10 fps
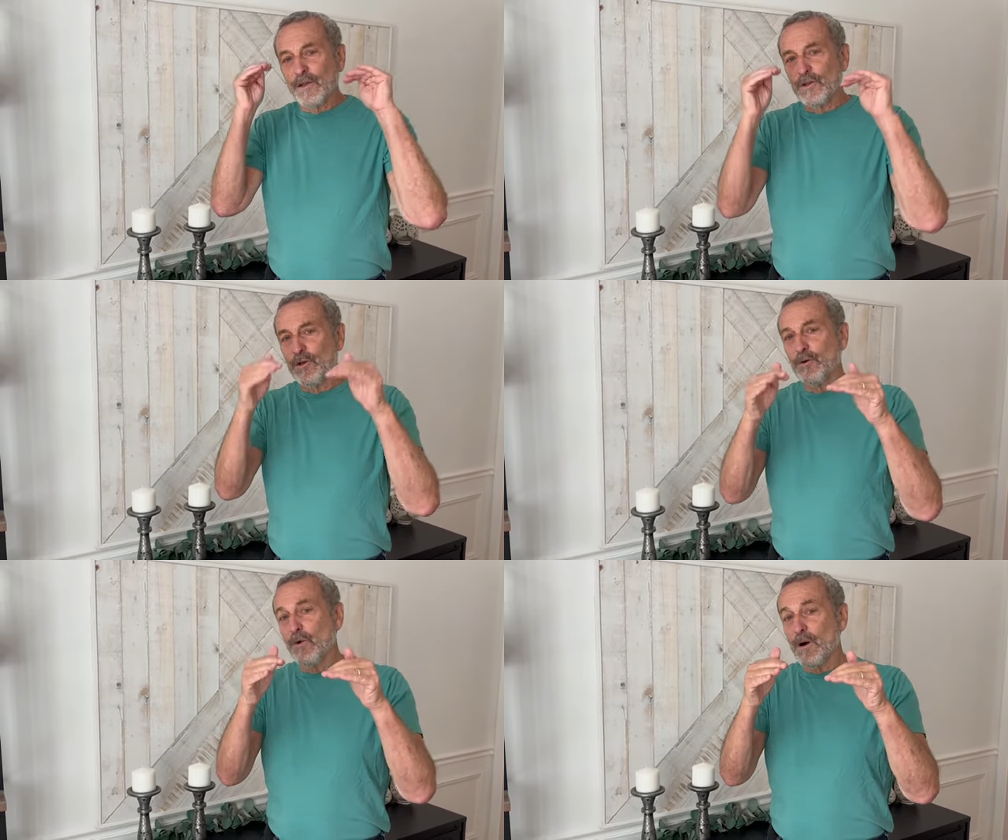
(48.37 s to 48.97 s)

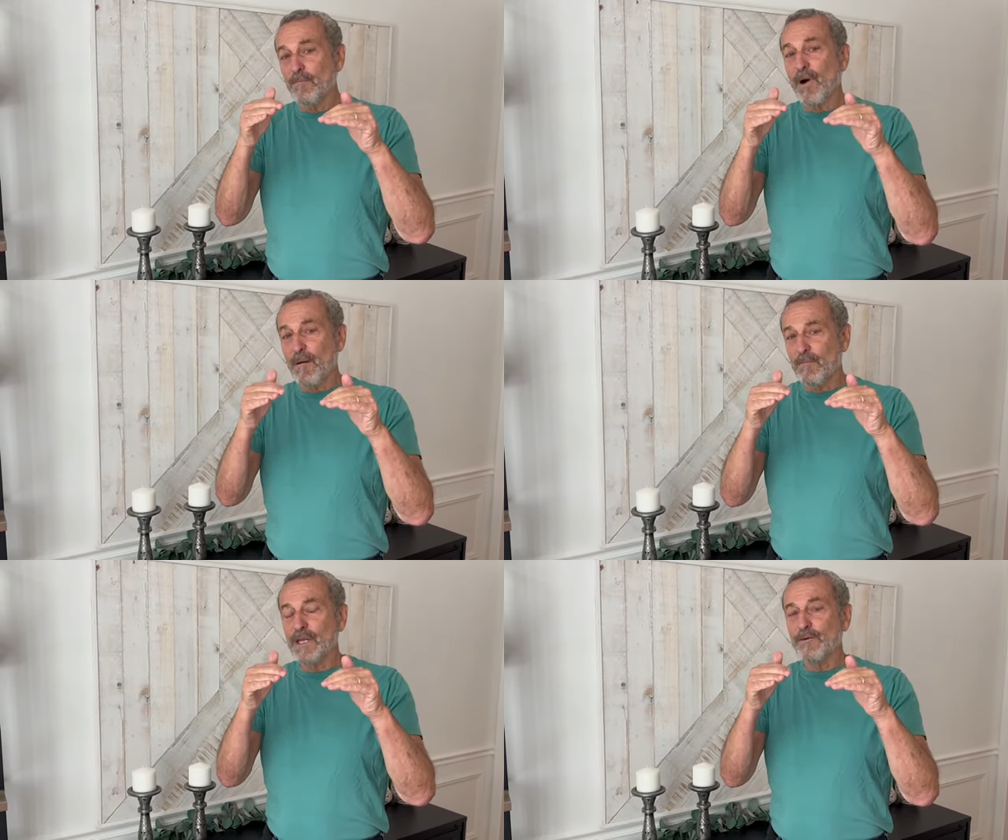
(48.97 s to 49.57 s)
You
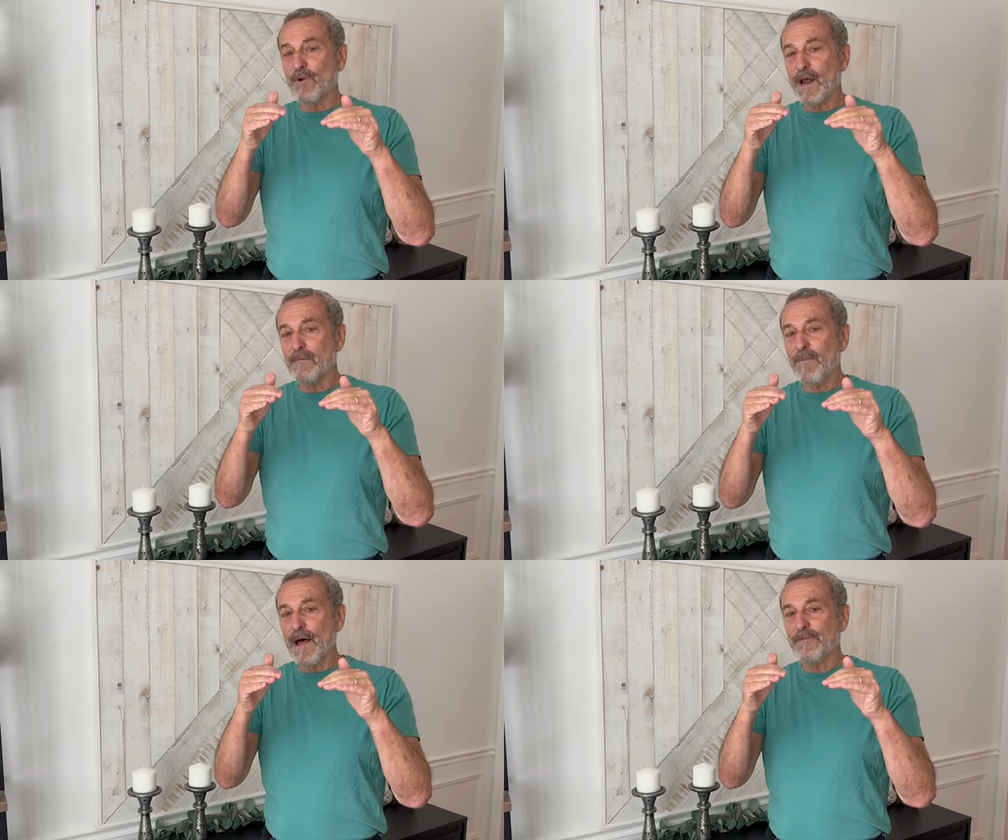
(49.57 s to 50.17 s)
probably read
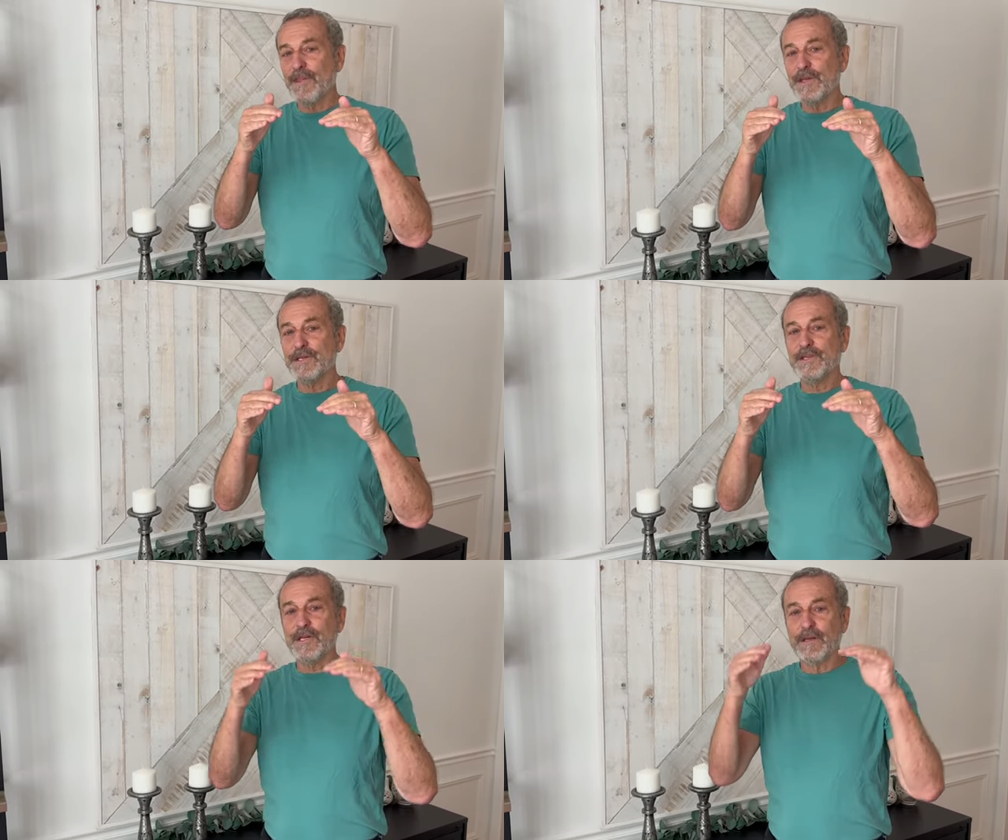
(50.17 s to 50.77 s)
about
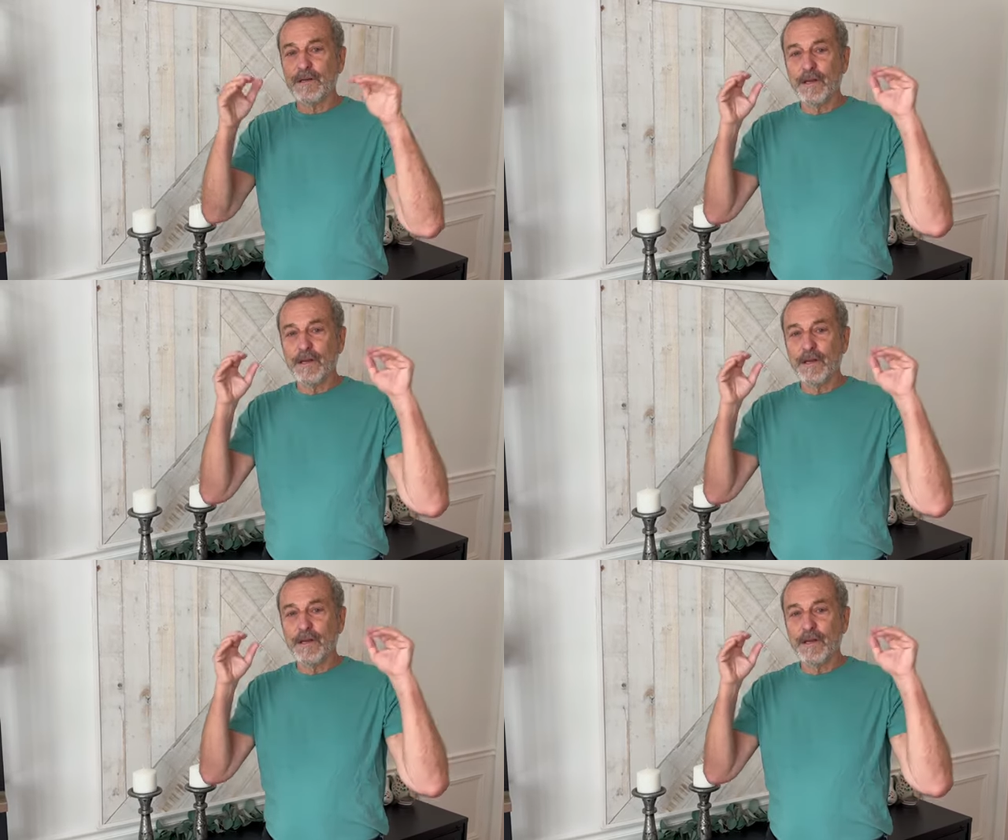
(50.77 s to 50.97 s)
this